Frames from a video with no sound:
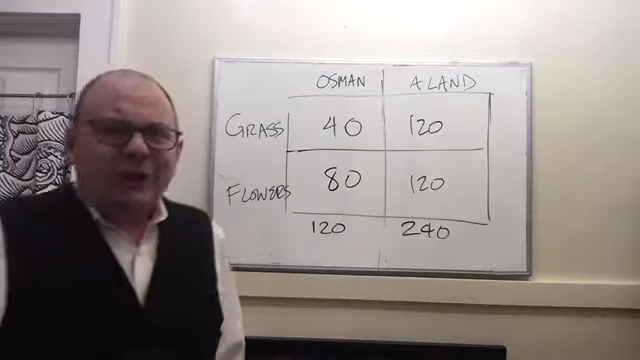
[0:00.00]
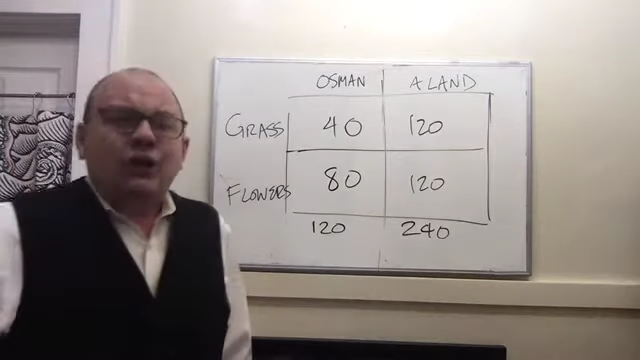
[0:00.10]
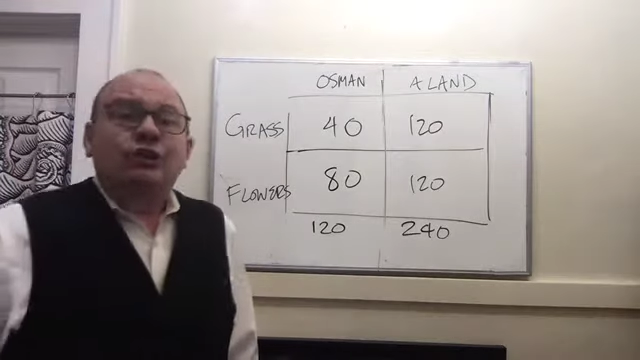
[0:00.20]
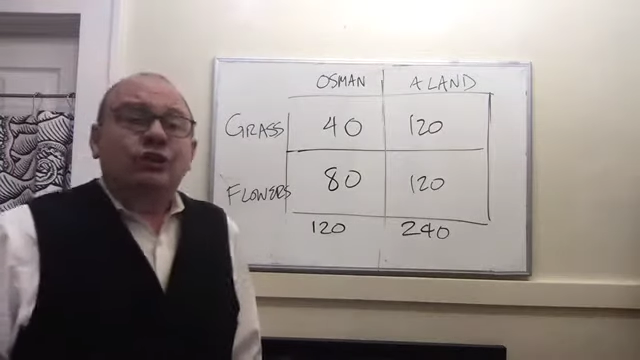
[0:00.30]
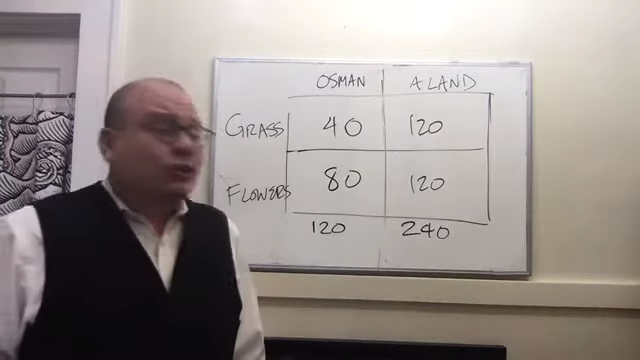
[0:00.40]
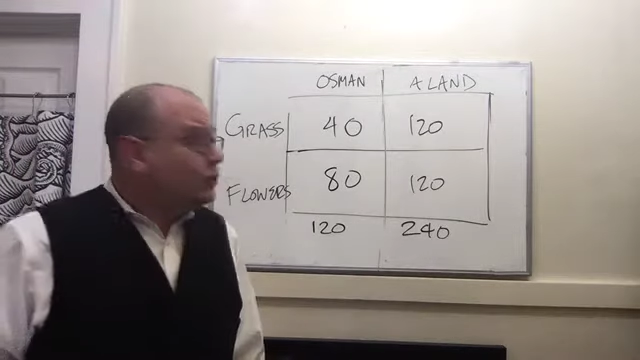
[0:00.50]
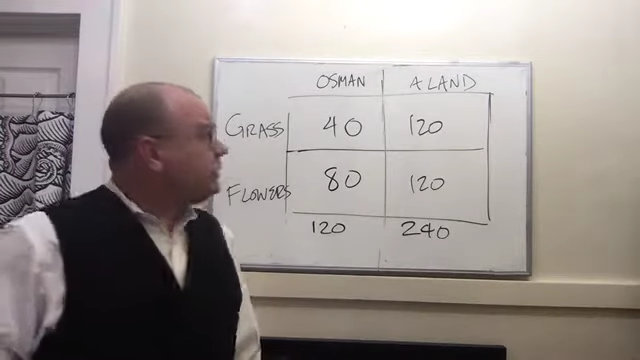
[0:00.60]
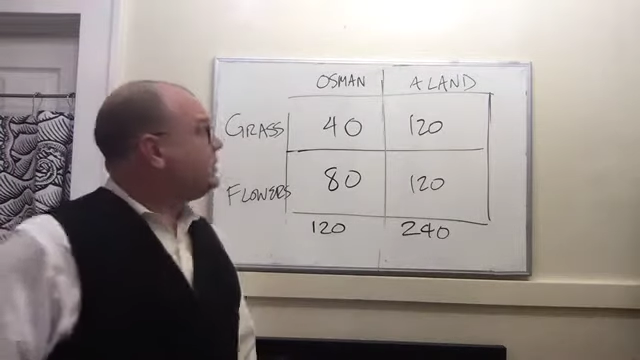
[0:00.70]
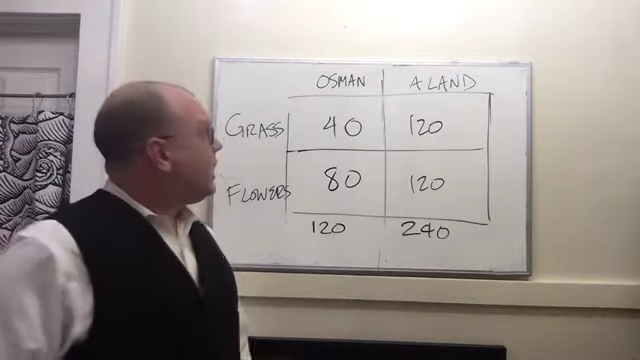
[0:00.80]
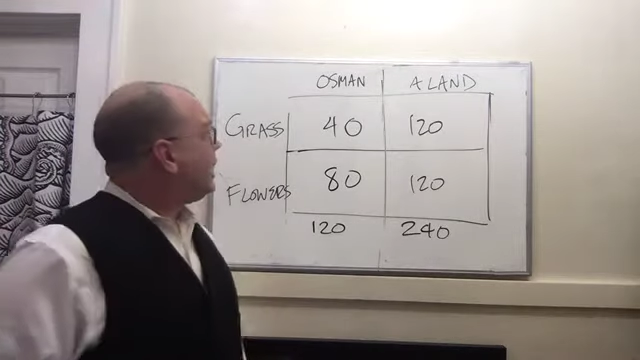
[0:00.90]

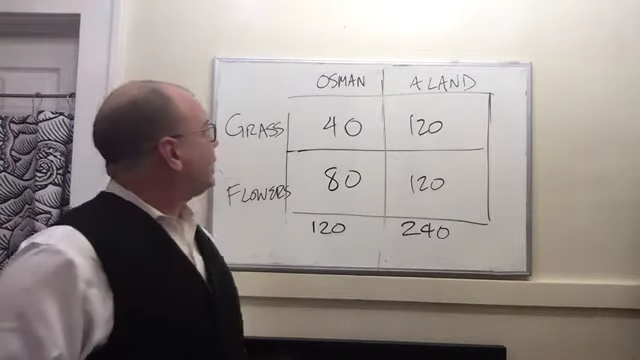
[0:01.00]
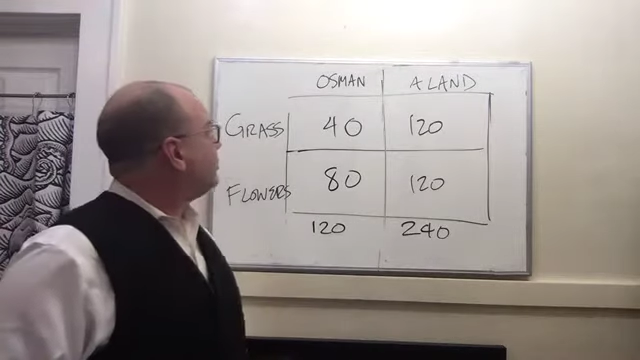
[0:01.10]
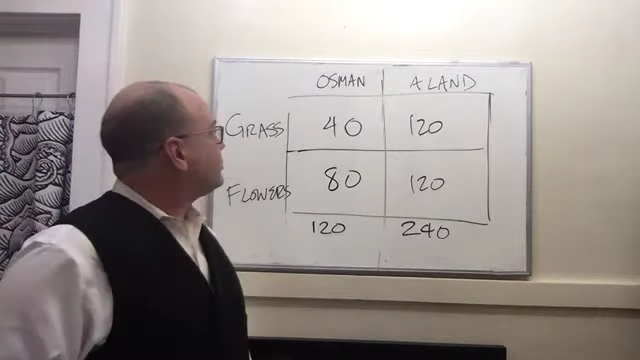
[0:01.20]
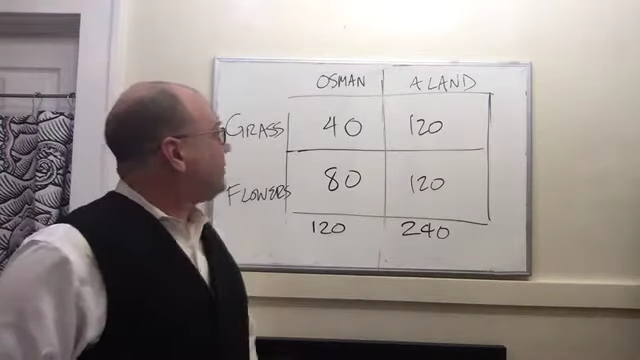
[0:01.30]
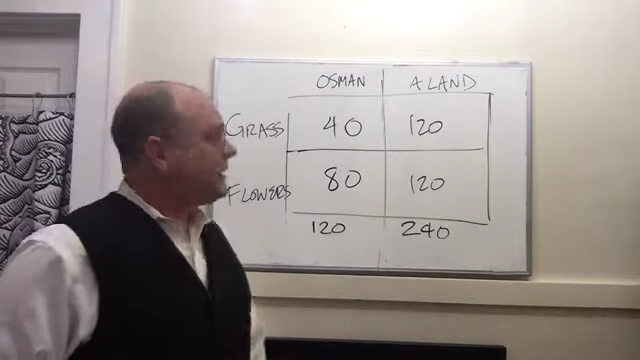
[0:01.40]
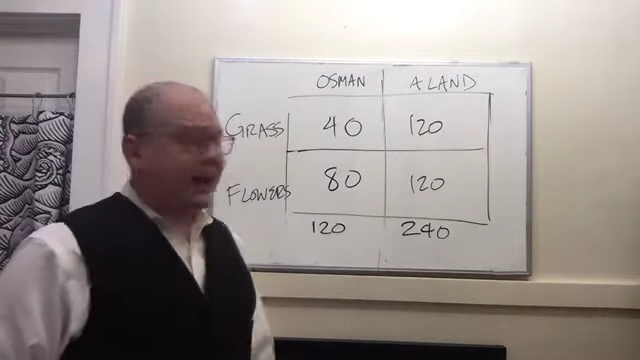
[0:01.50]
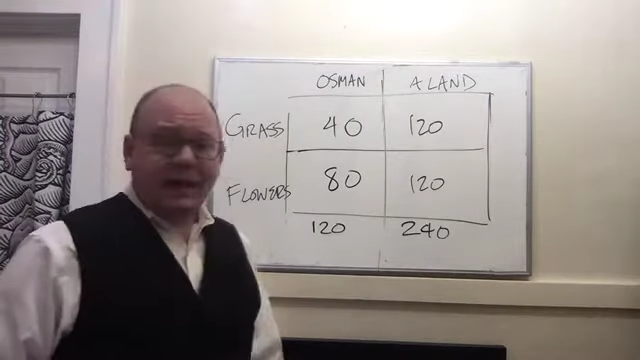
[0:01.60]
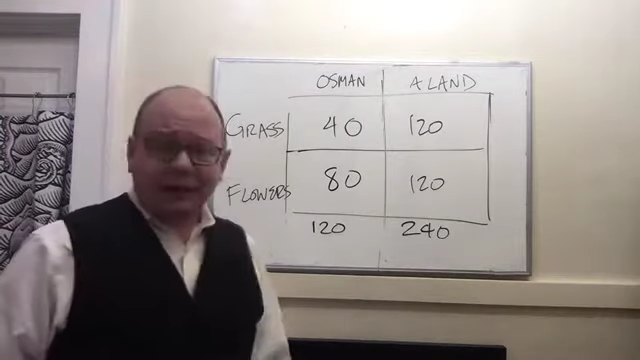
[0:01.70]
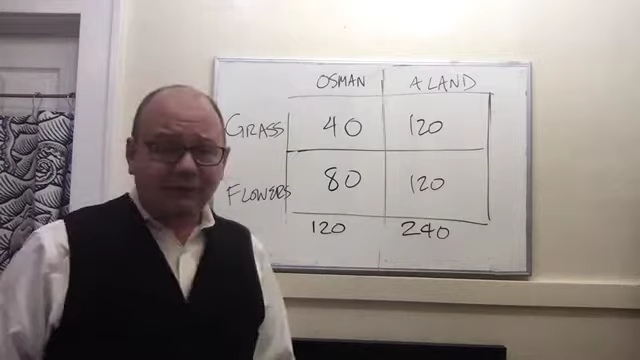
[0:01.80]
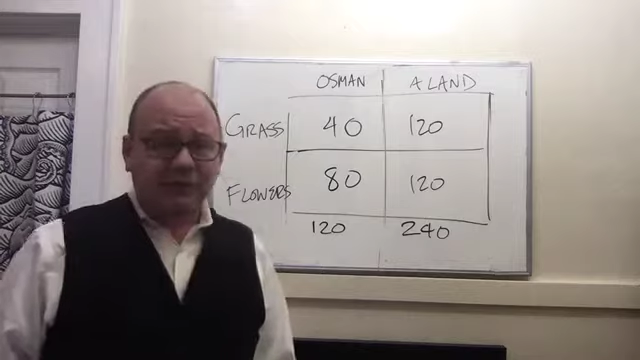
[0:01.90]
should Kakosman
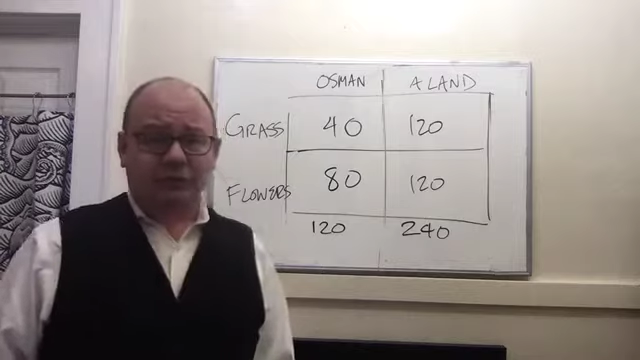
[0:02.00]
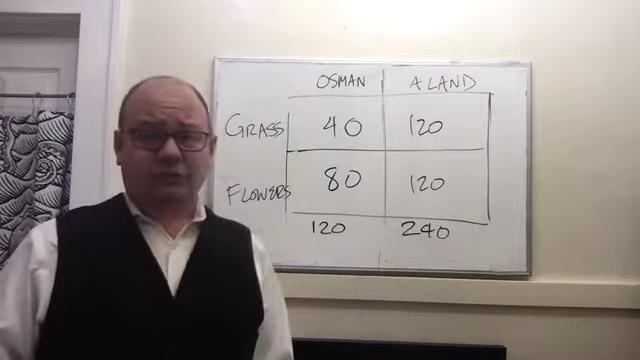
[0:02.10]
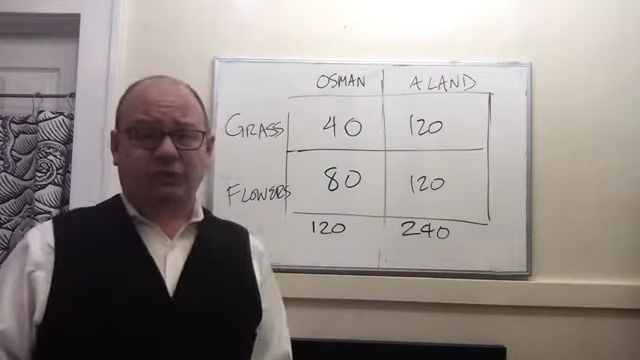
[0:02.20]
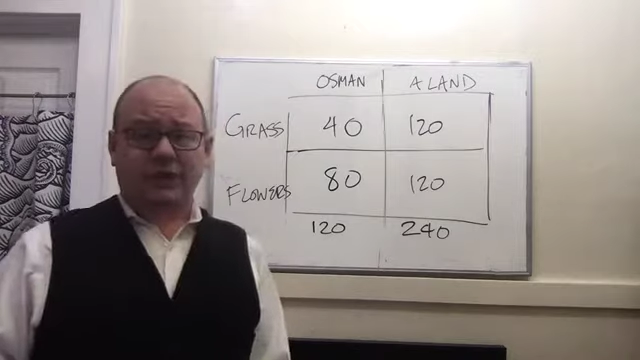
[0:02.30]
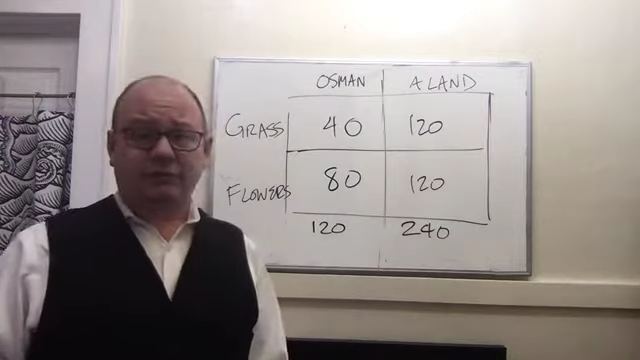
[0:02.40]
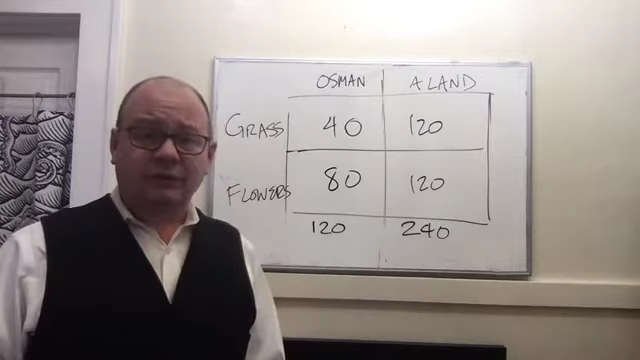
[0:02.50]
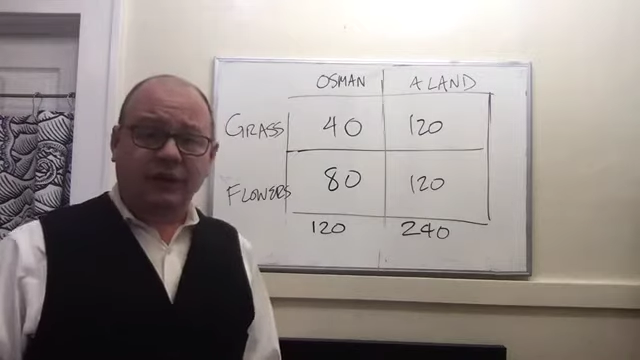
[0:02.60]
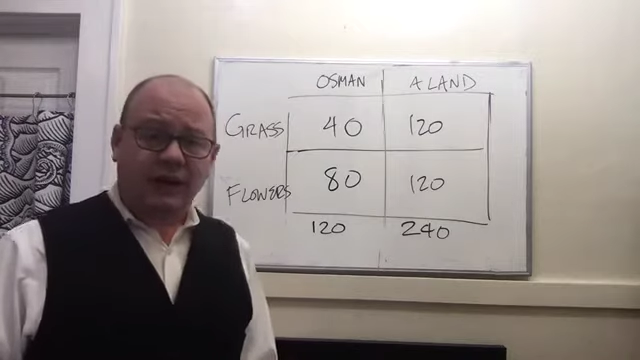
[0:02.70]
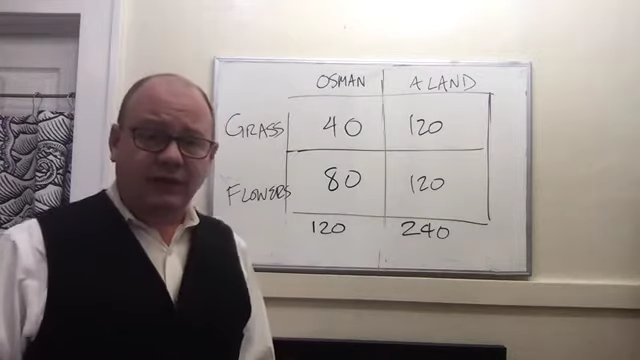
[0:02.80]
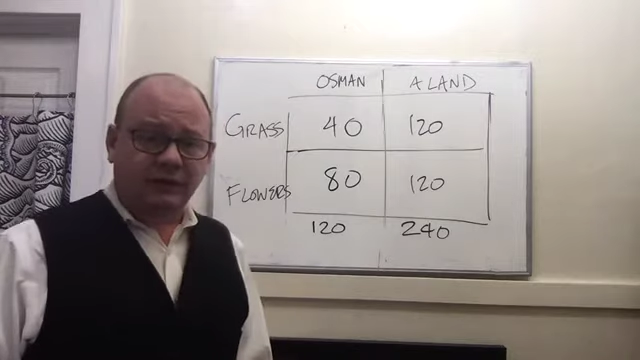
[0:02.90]
ever trade with
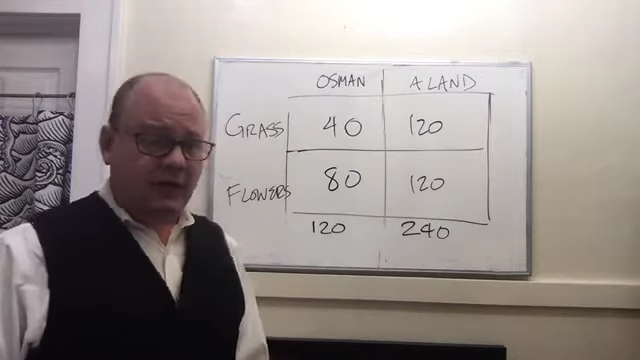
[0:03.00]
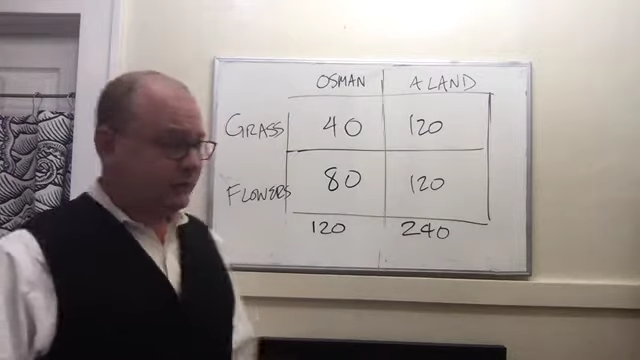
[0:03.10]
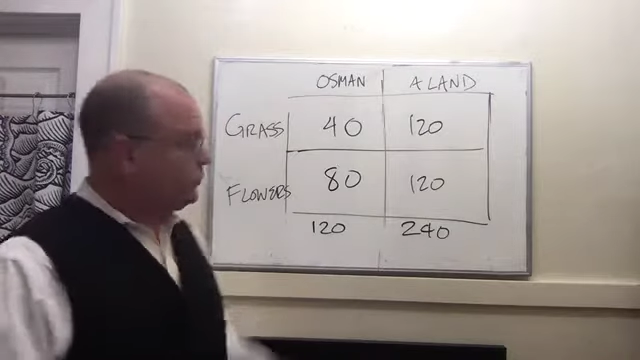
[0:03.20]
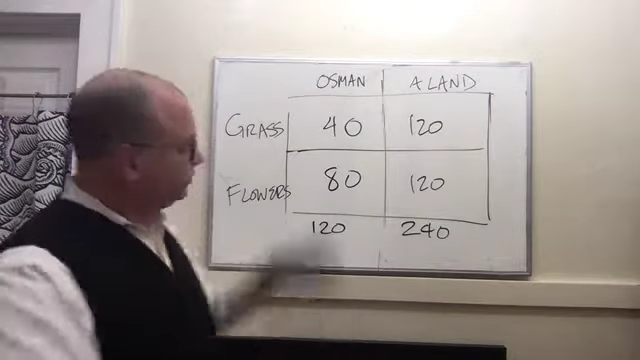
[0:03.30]
Kakalan?